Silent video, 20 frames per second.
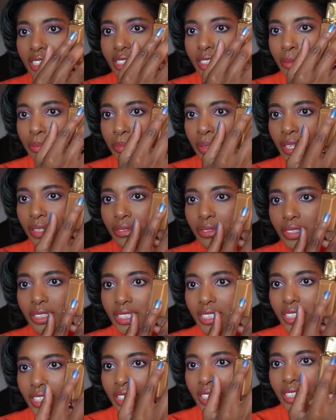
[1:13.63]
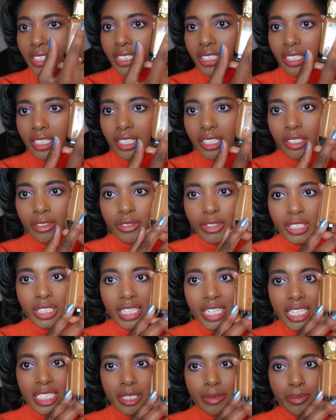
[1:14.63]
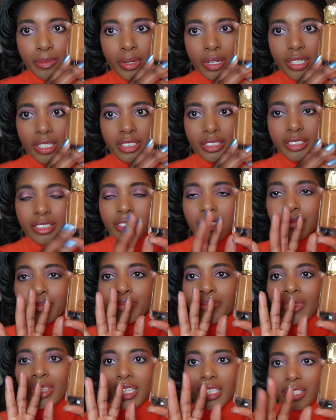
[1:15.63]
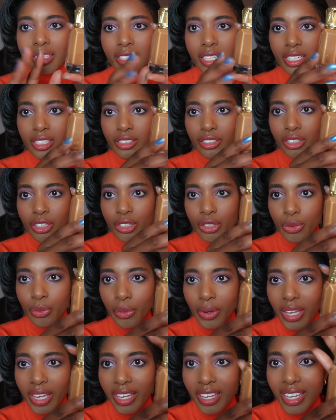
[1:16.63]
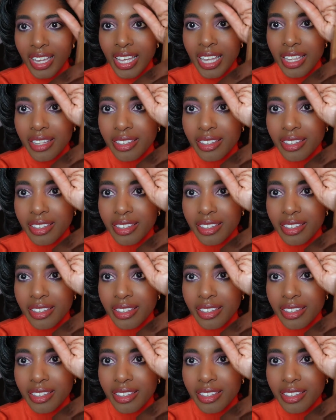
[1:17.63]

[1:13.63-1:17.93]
The beveling of the glass bottle, luxe all the way.